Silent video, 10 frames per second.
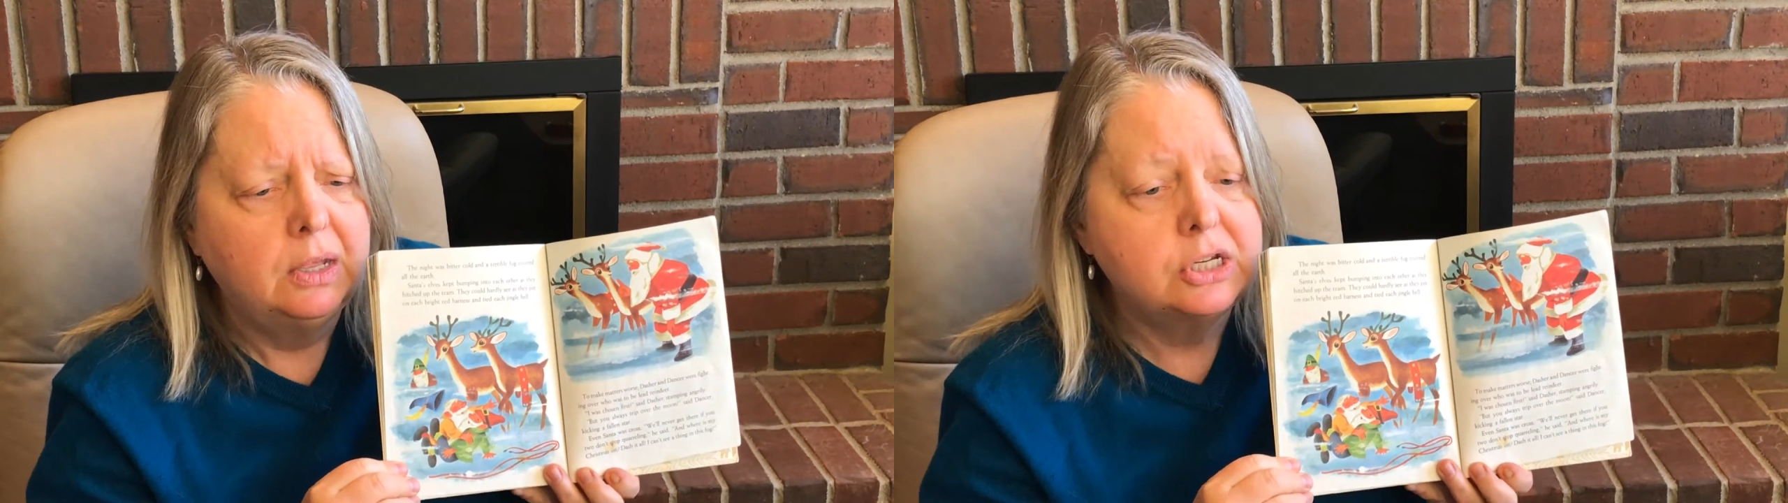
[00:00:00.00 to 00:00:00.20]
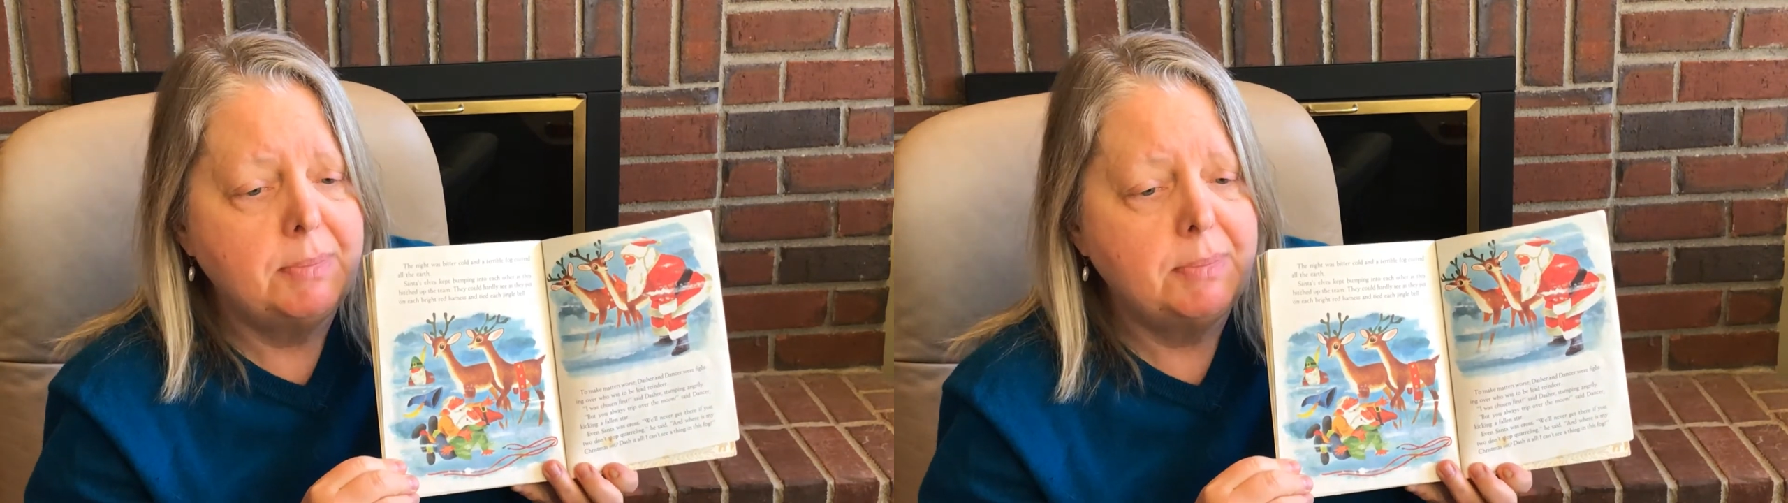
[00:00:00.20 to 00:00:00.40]

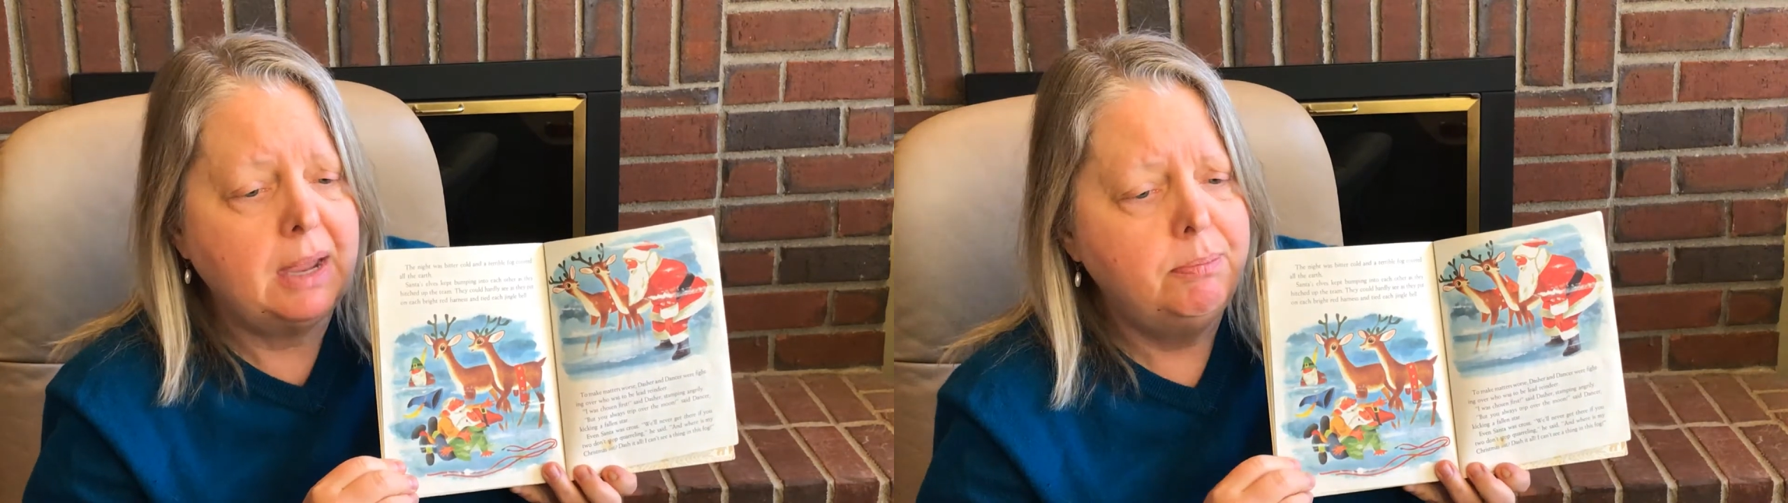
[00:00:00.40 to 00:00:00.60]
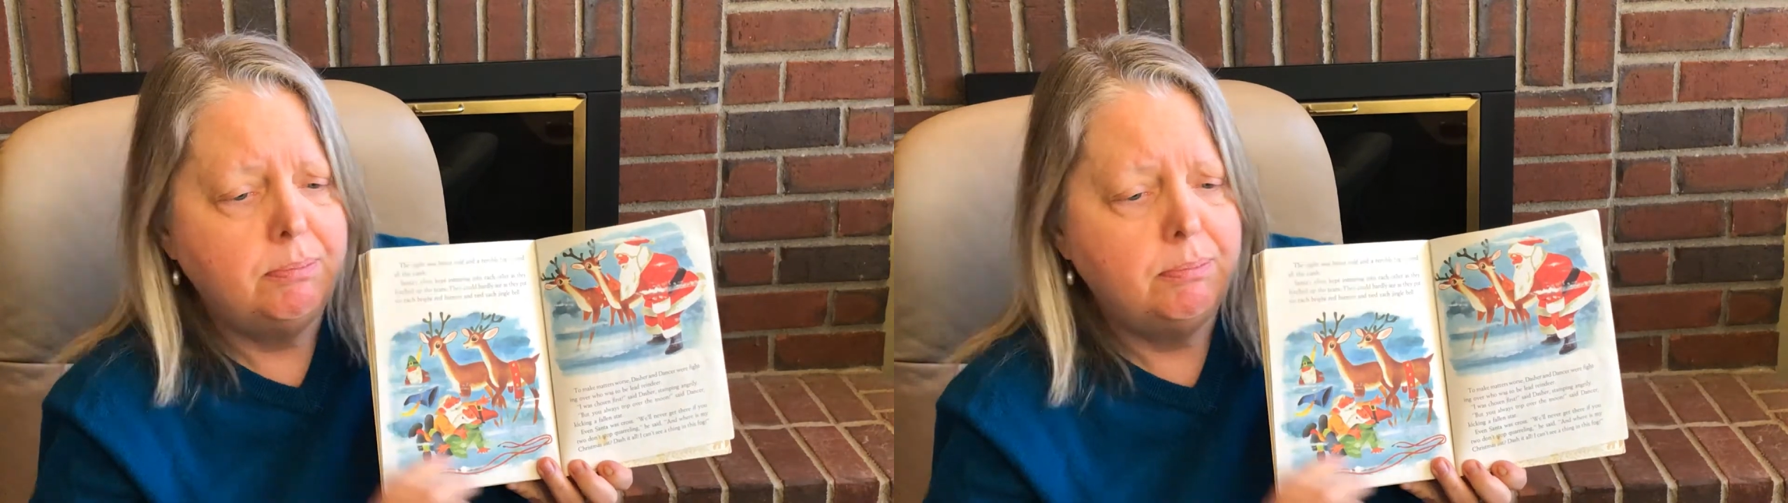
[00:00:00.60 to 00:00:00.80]
To
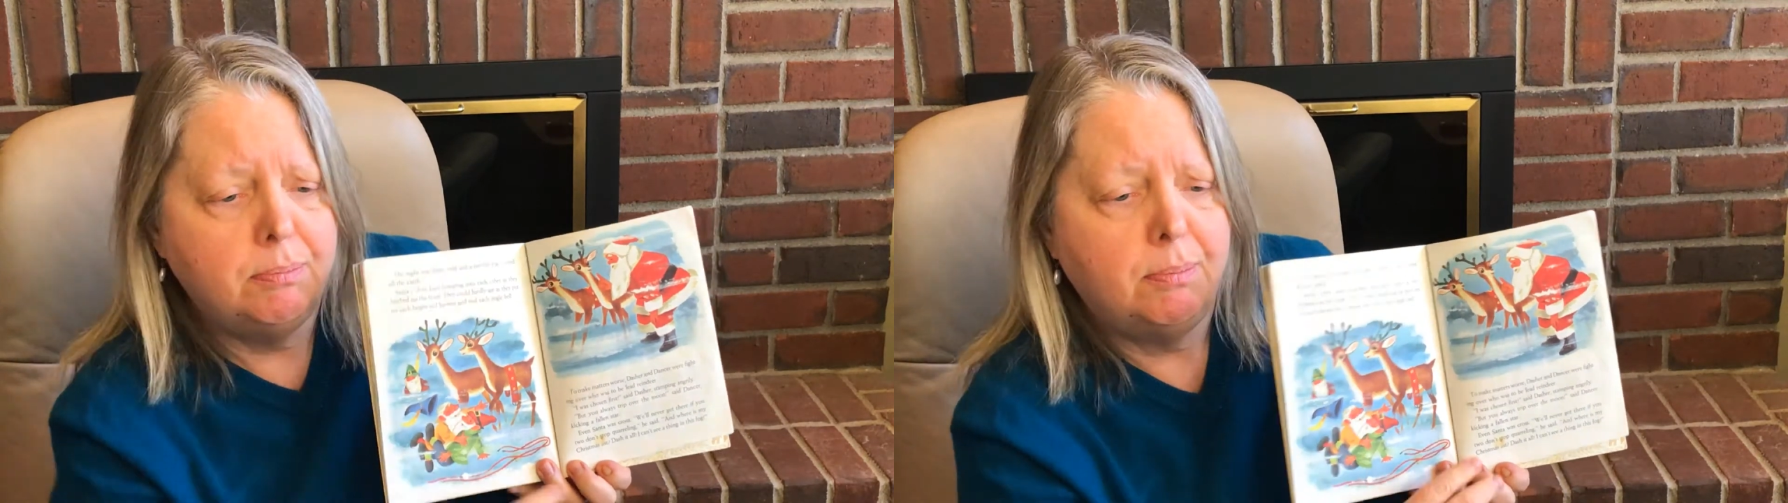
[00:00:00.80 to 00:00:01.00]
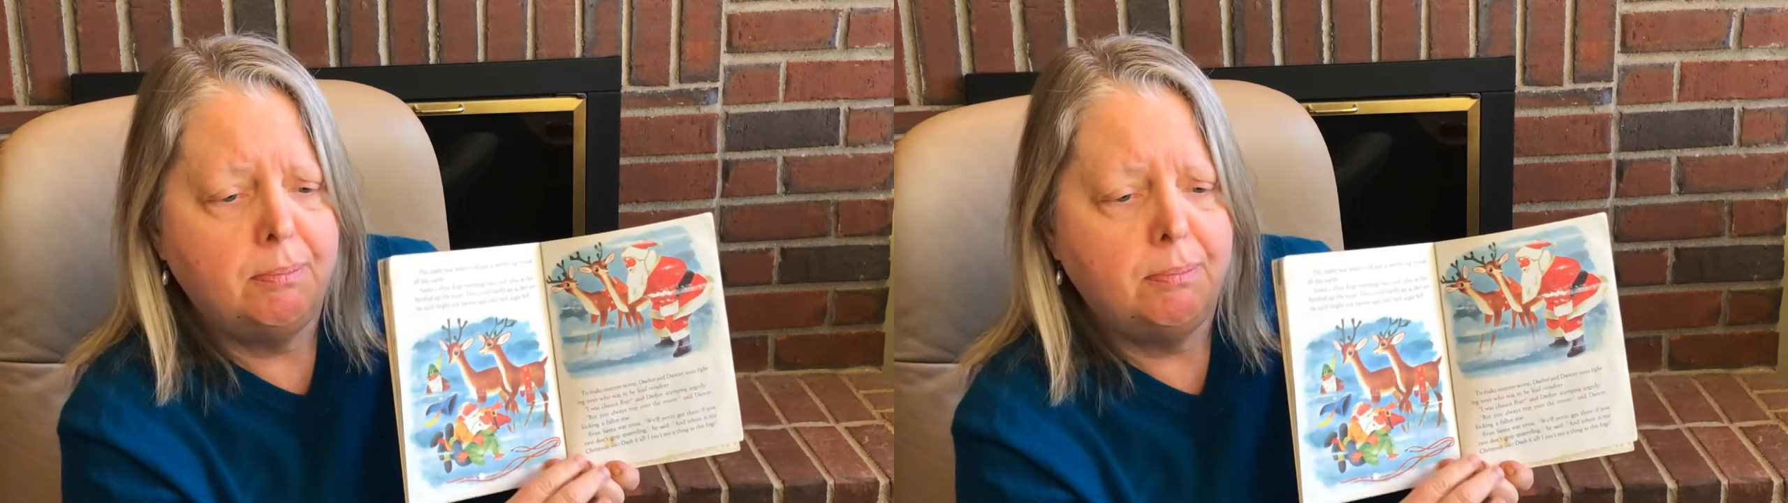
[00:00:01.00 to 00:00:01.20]
make
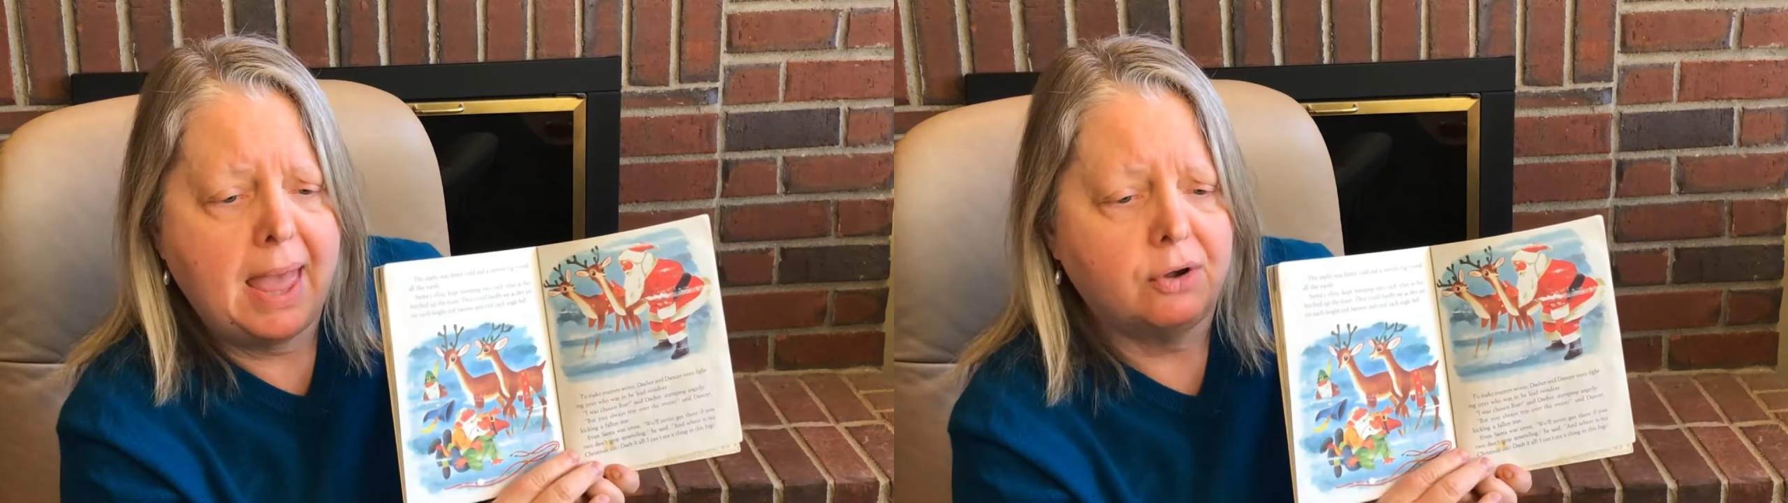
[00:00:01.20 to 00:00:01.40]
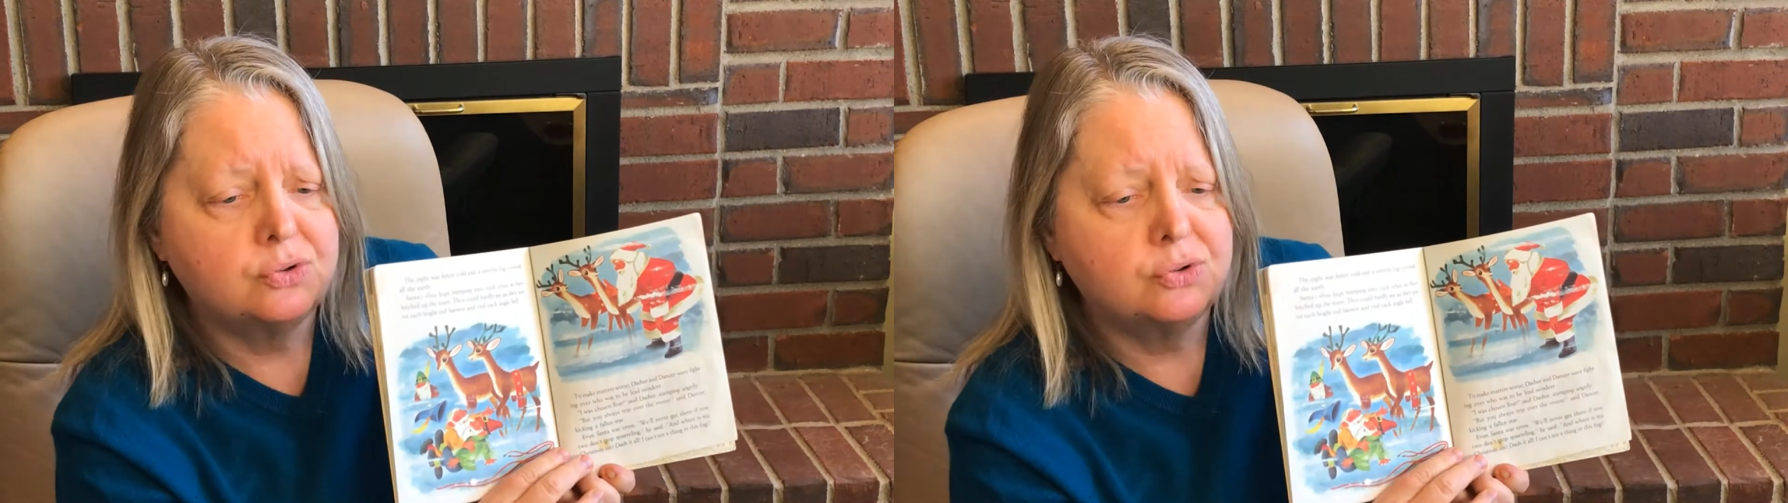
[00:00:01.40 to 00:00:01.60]

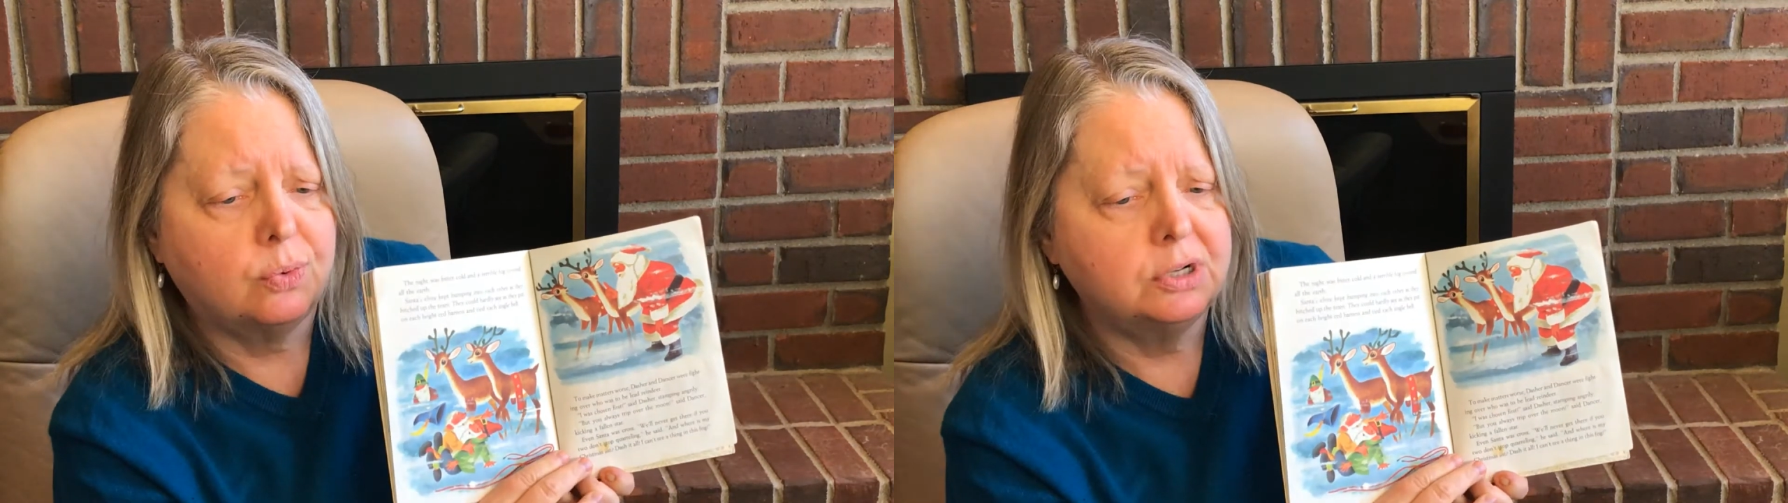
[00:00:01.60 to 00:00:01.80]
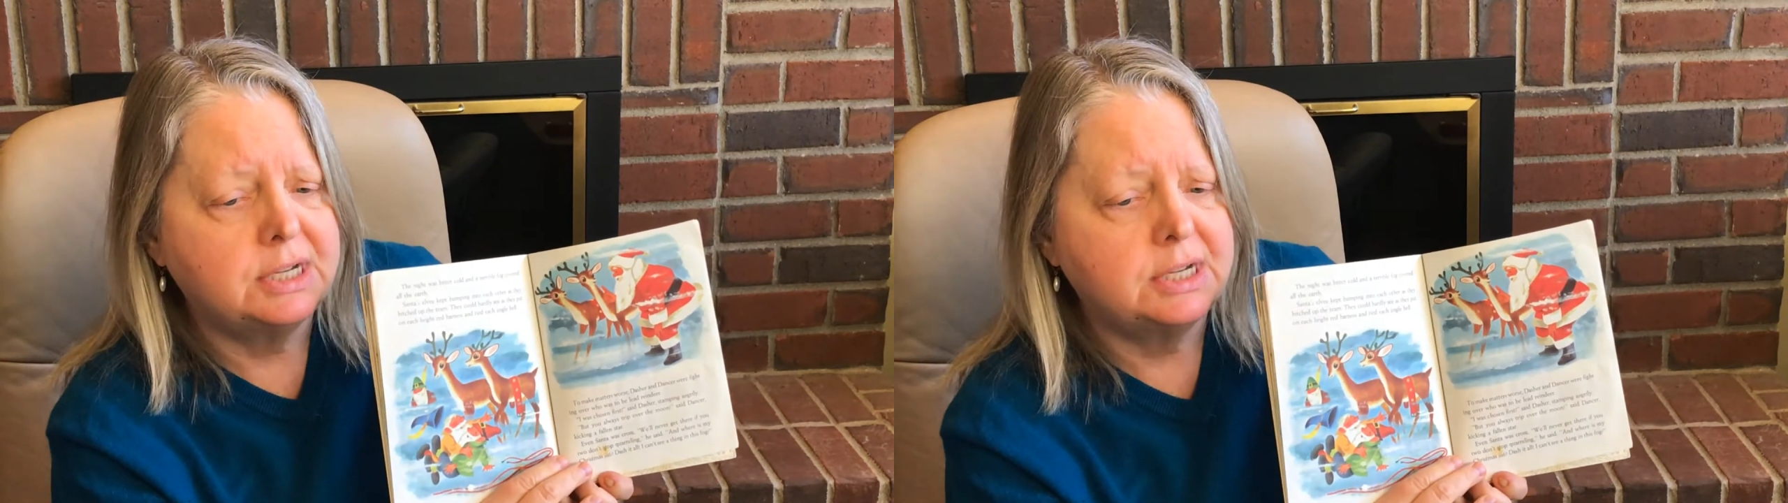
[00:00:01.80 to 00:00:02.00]
matters
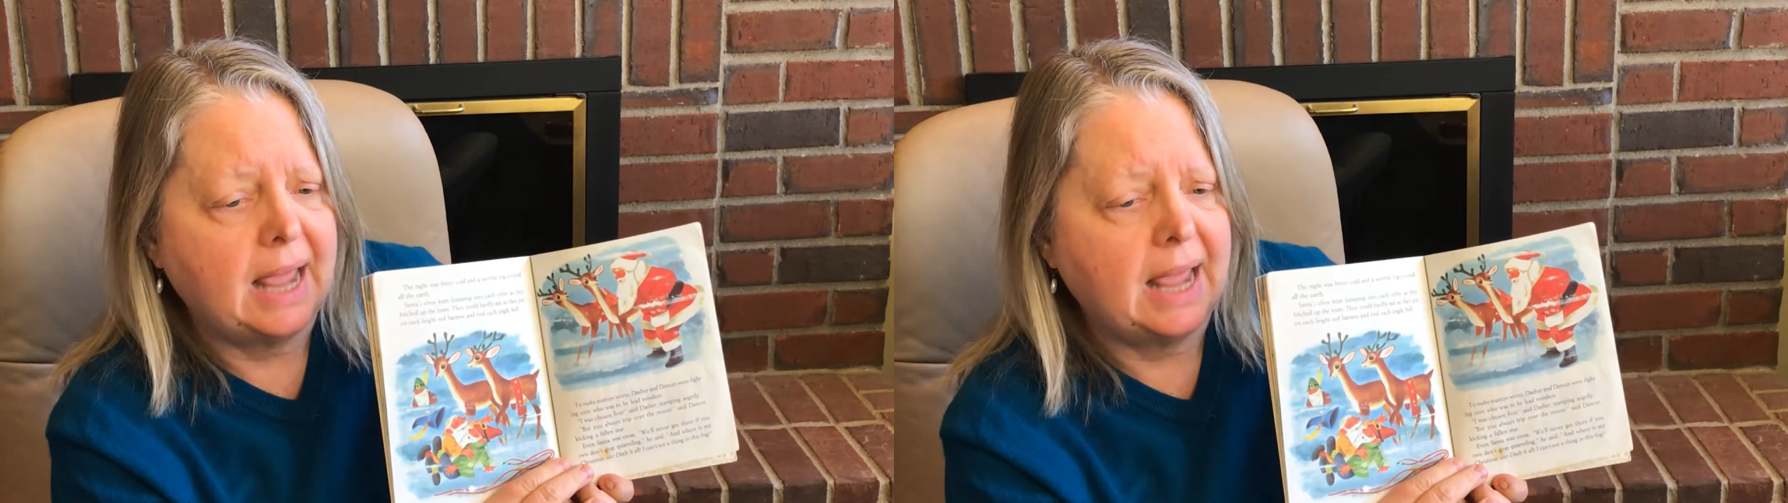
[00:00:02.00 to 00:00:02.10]
worse,